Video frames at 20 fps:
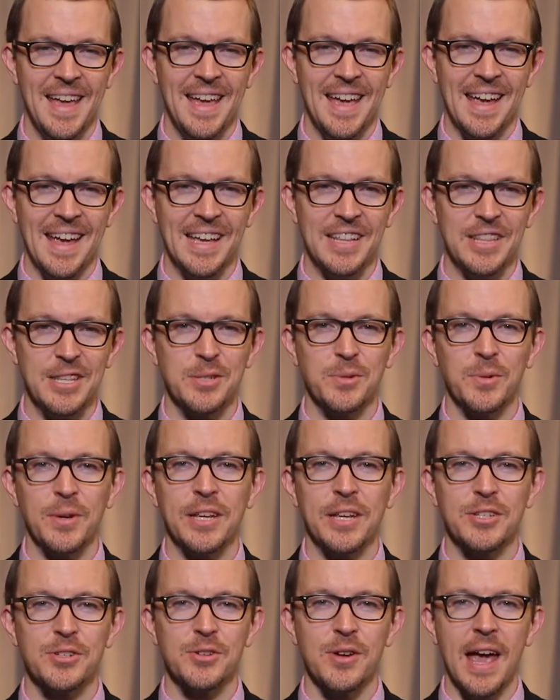And this
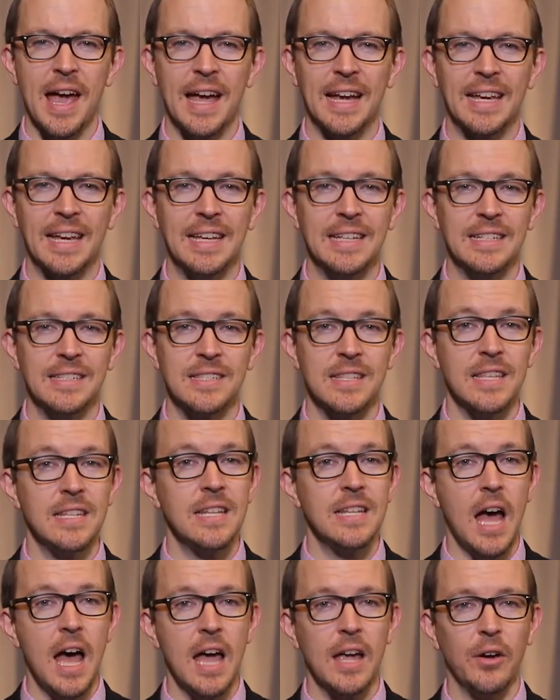week's track is The
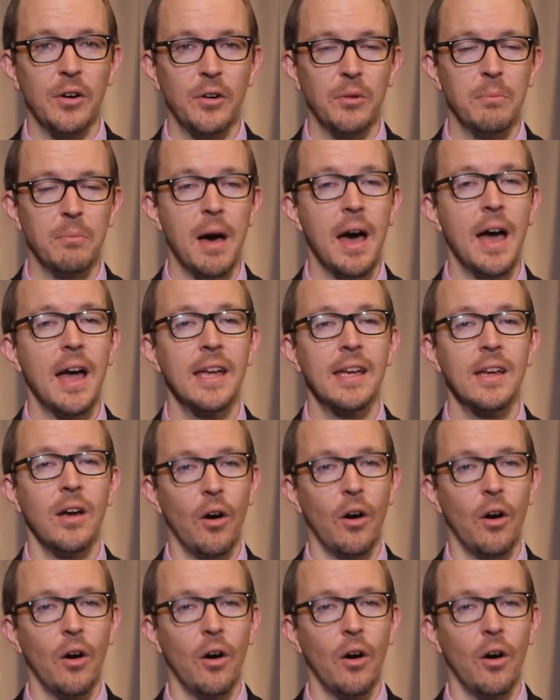Nile by